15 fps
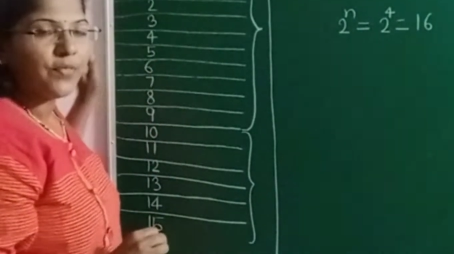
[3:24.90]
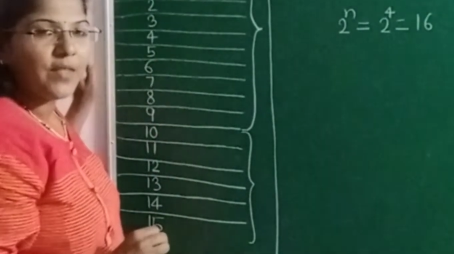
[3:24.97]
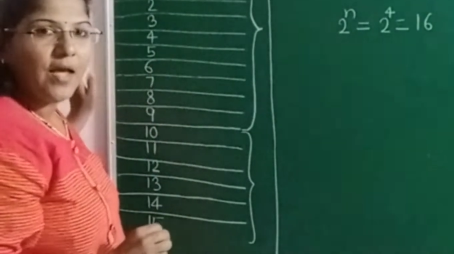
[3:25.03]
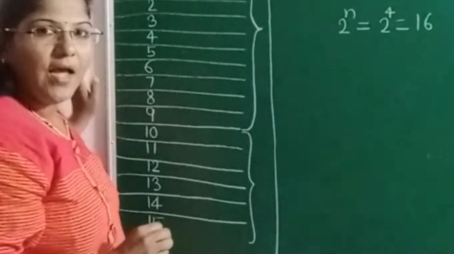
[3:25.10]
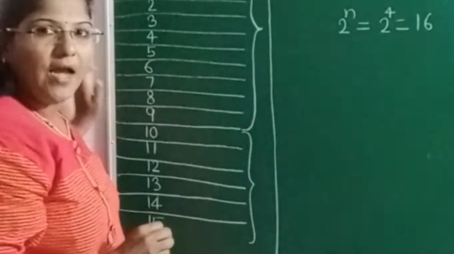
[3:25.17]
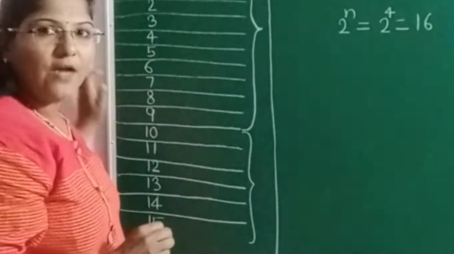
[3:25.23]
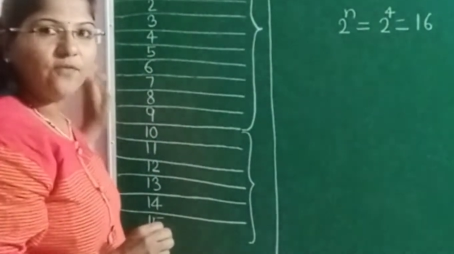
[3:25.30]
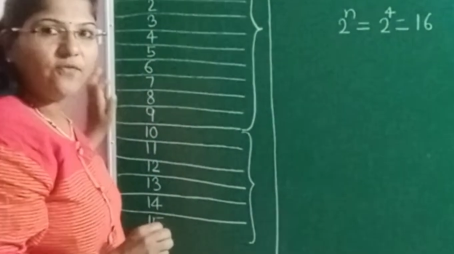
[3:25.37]

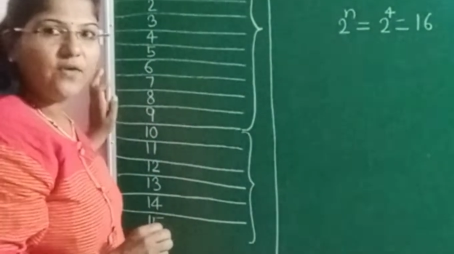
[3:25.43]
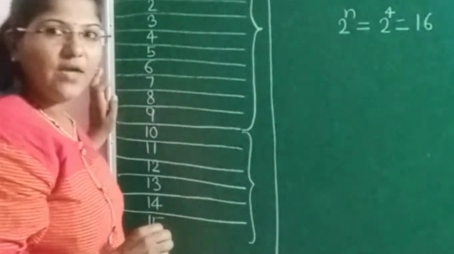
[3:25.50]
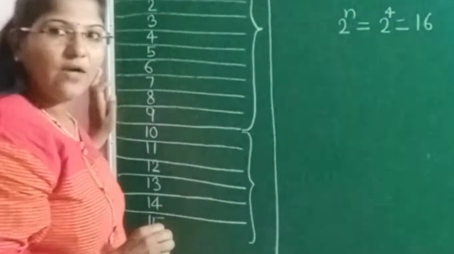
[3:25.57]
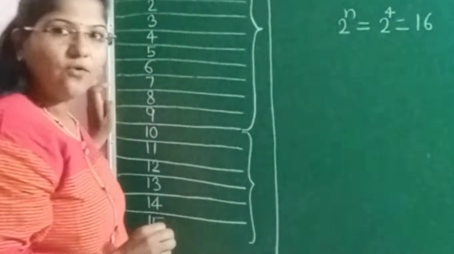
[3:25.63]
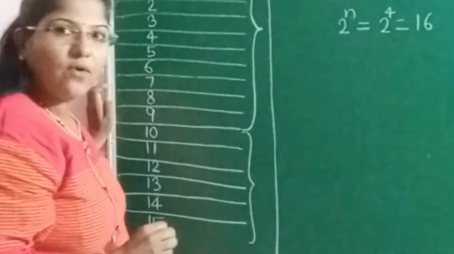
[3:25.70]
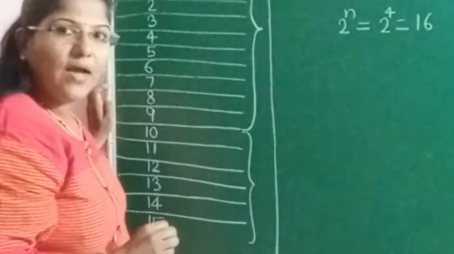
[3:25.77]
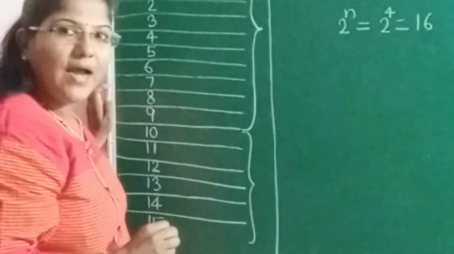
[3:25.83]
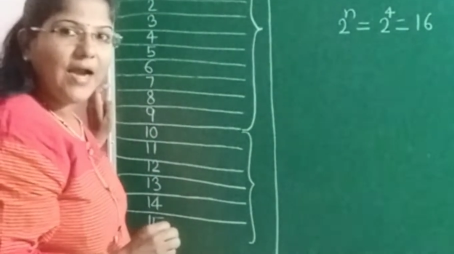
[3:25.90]
and we have
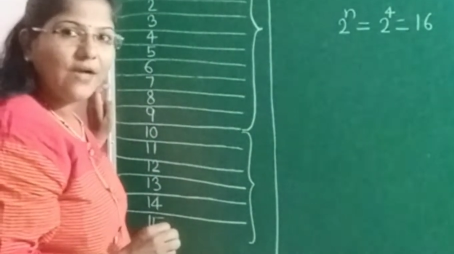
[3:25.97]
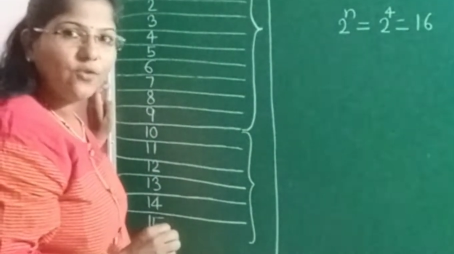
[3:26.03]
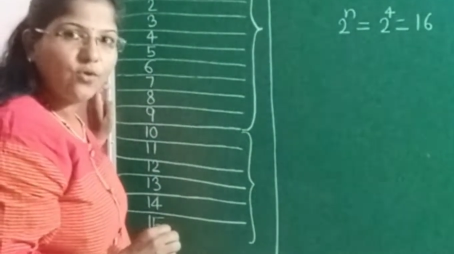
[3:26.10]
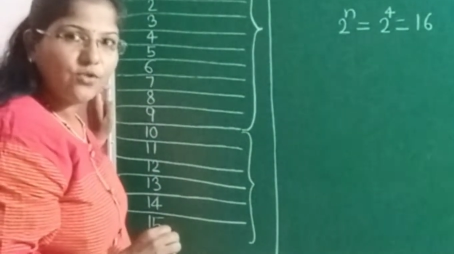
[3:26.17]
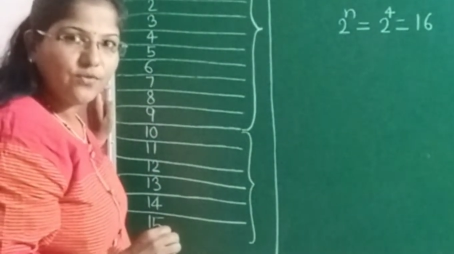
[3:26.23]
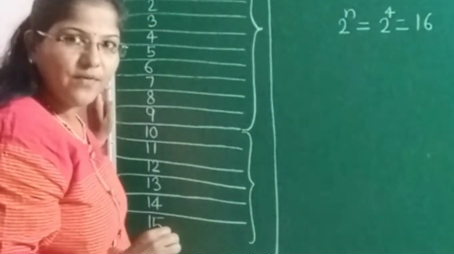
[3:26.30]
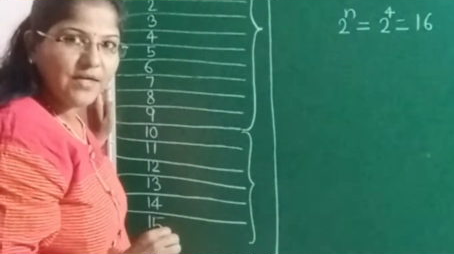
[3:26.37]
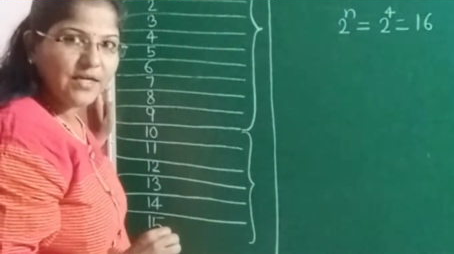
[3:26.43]
to add
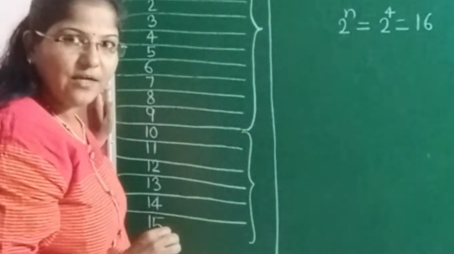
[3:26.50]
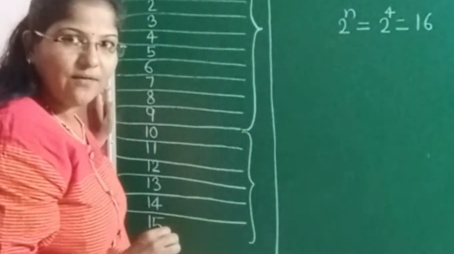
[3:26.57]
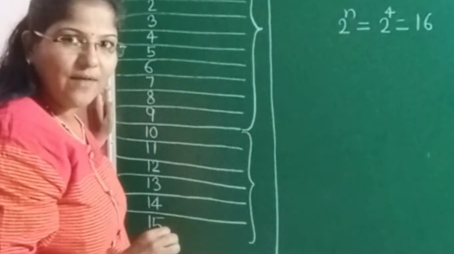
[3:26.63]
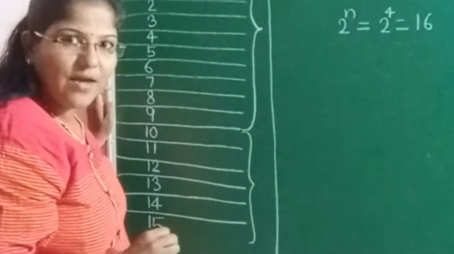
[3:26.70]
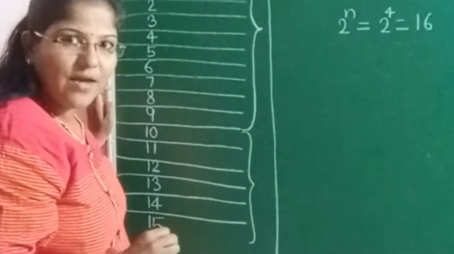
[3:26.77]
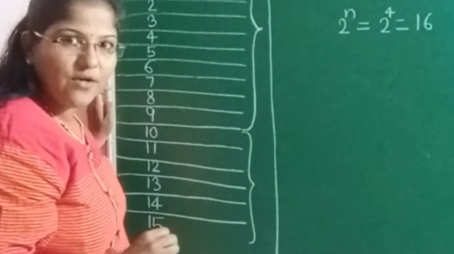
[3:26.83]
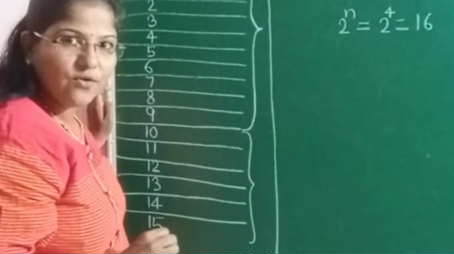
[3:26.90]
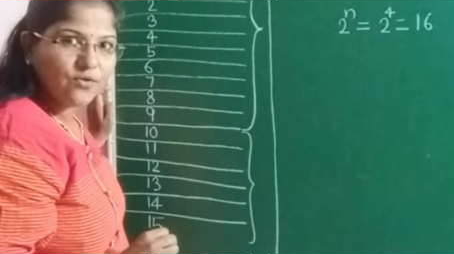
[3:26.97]
those weighted
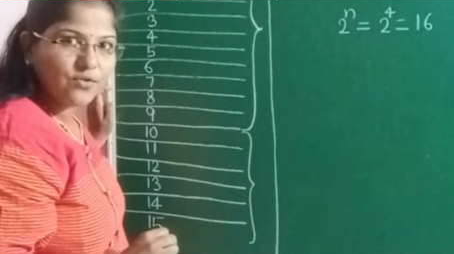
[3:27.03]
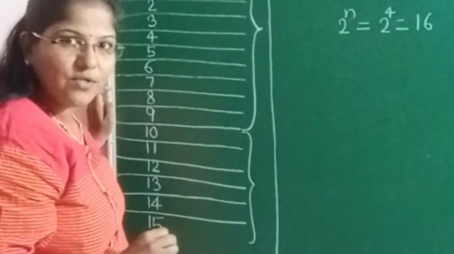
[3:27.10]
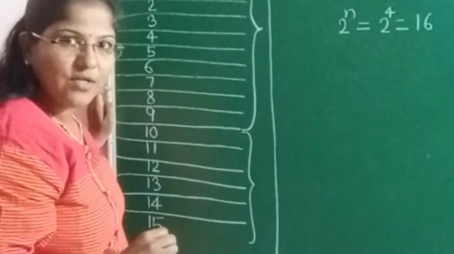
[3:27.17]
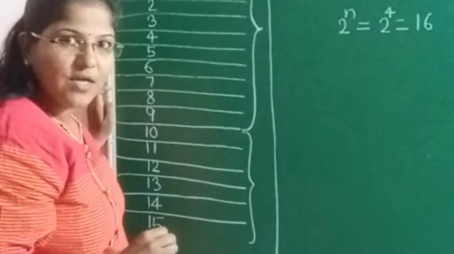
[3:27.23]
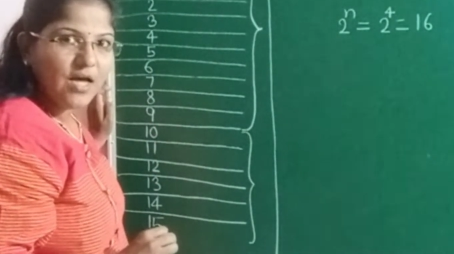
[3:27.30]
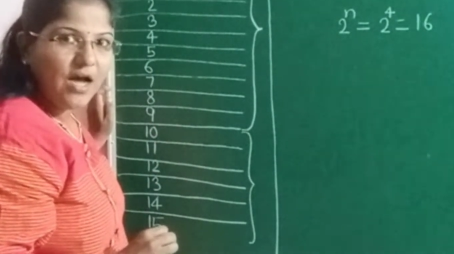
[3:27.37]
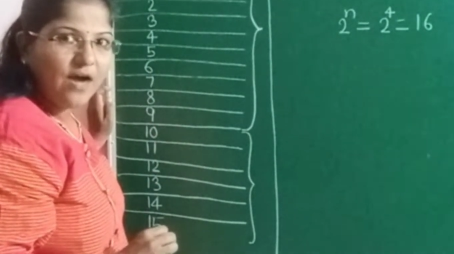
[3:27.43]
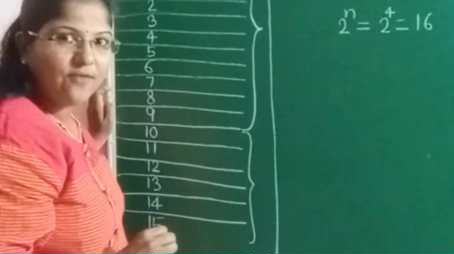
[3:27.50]
values.
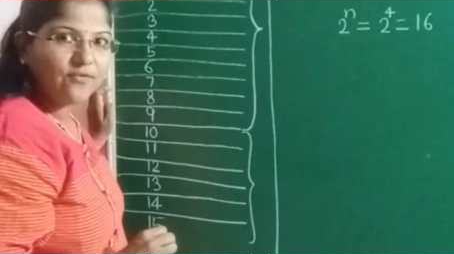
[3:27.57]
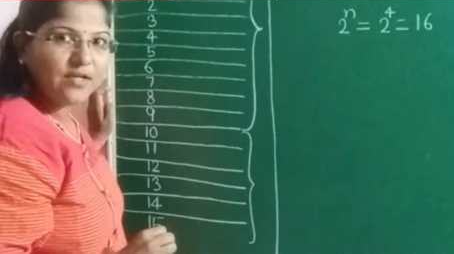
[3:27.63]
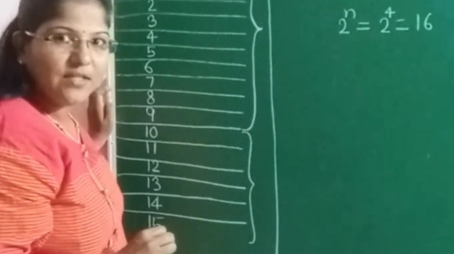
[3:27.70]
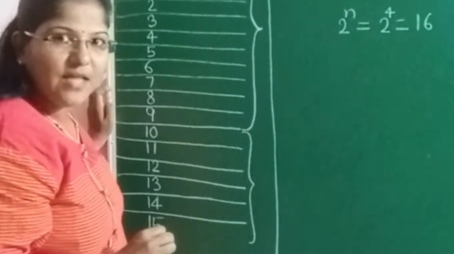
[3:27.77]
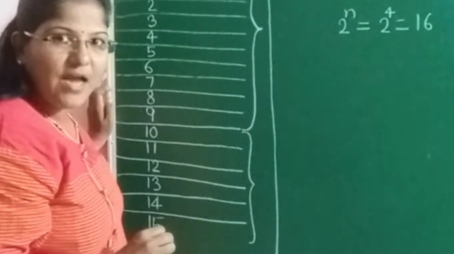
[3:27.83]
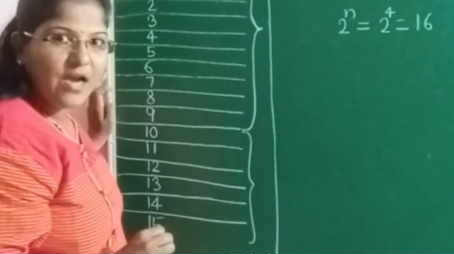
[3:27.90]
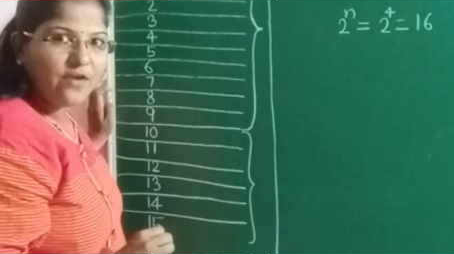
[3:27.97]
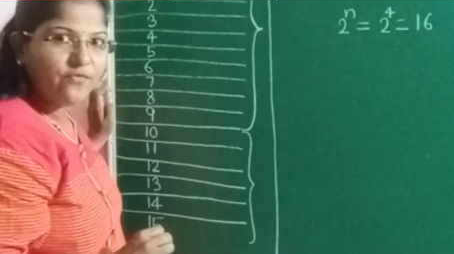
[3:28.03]
After
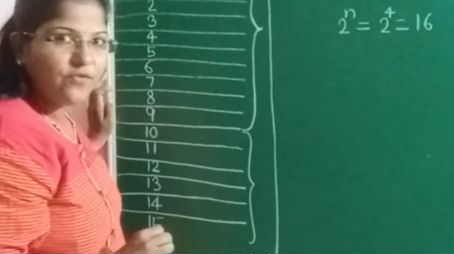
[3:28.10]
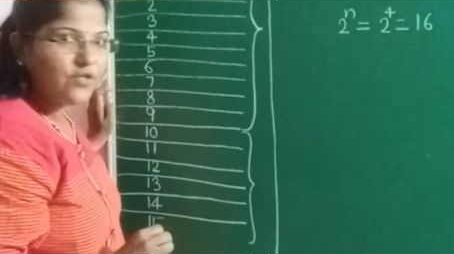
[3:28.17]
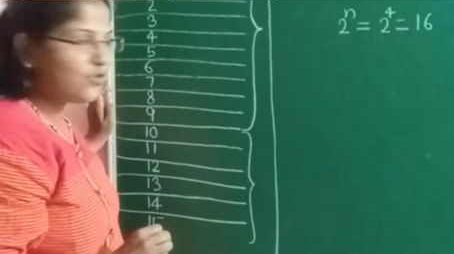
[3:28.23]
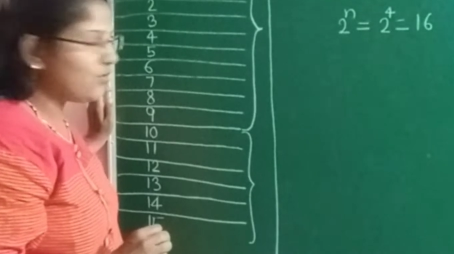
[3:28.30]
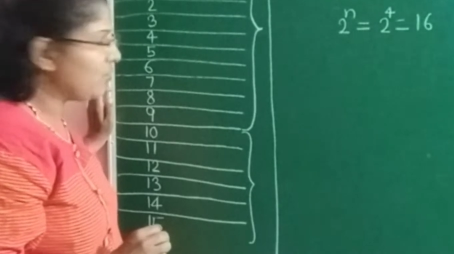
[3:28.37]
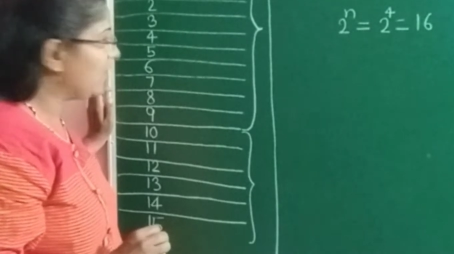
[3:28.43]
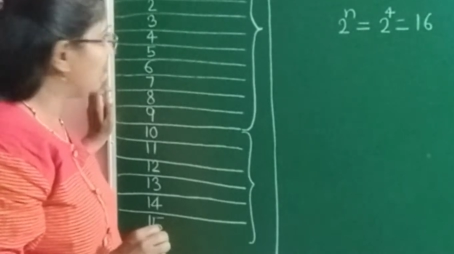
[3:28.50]
that we should